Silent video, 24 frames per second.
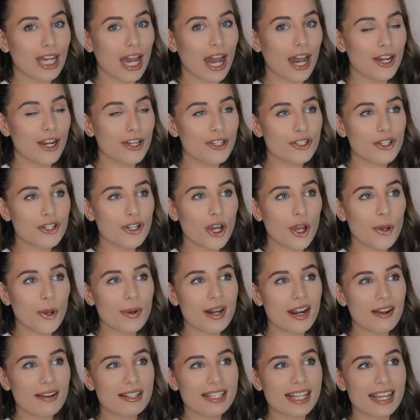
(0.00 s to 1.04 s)
I used to go
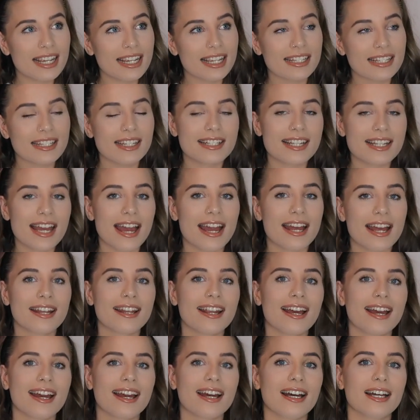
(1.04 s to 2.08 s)
when I was like in year 10
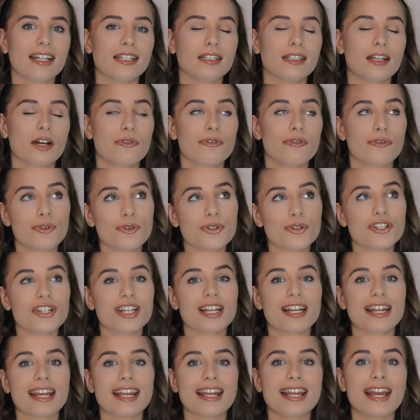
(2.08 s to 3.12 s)
and
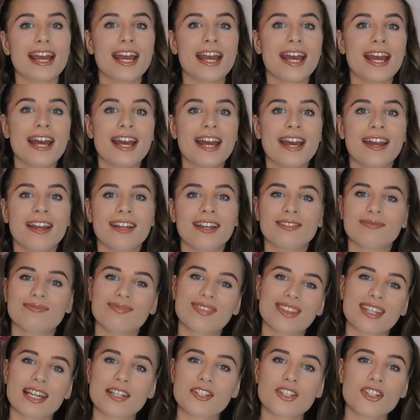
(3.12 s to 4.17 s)
unfortunately,
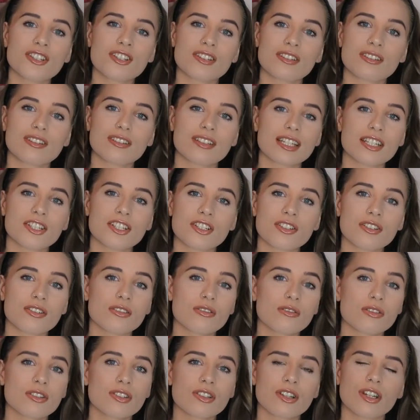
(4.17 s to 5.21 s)
they're just it's just
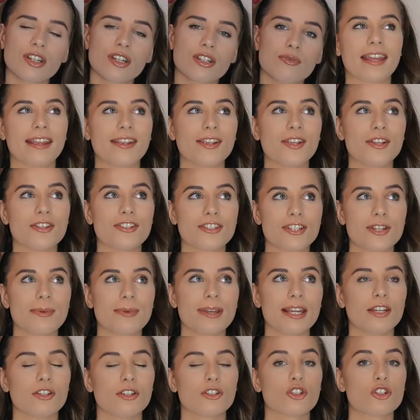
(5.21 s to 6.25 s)
not as good. It used to
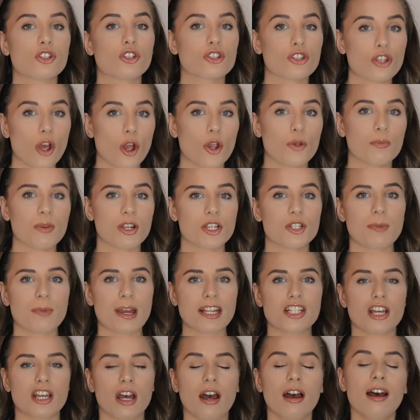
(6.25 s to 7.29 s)
be so much
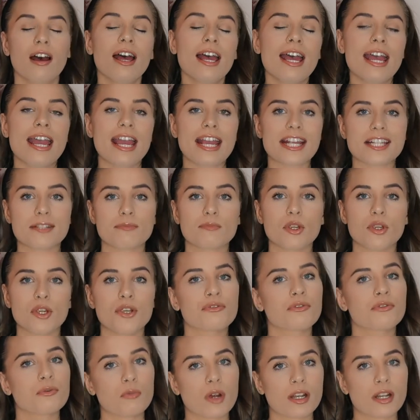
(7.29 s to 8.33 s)
better. It's
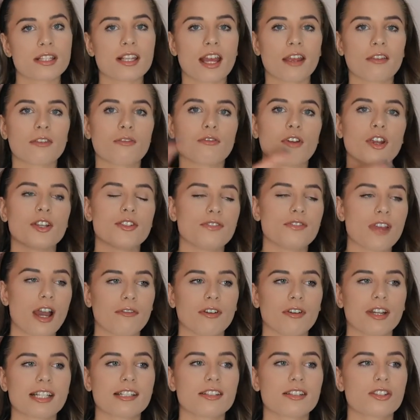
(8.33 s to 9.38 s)
moved from one side of the road to the
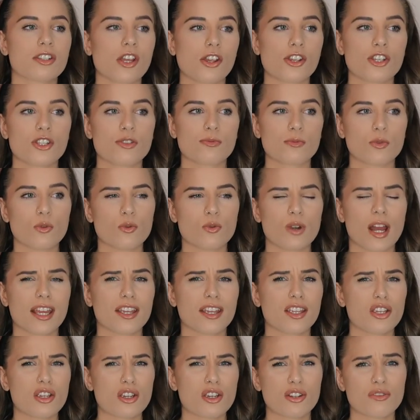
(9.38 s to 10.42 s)
other and it's so small, like
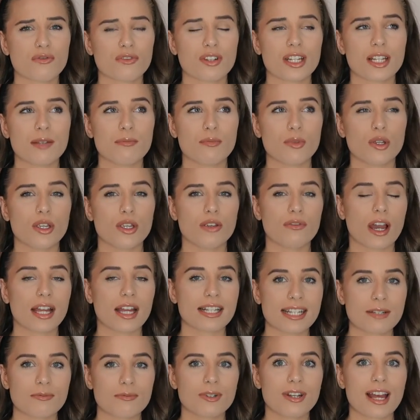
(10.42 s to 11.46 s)
you couldn't really move. I
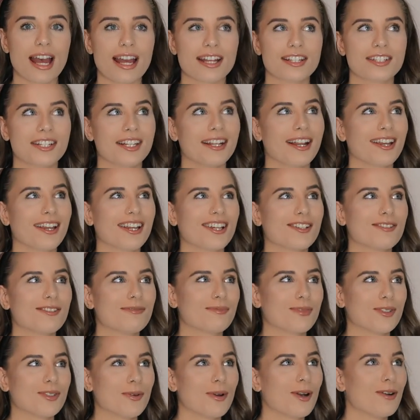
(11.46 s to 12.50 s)
did want to actually like
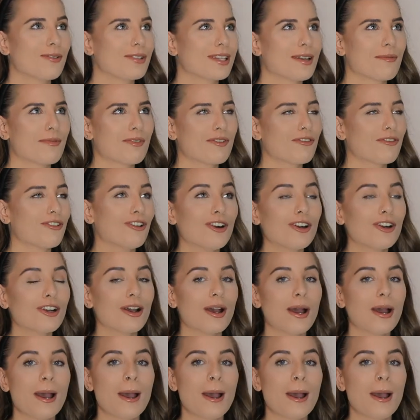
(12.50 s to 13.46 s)
do a whole separate vlog,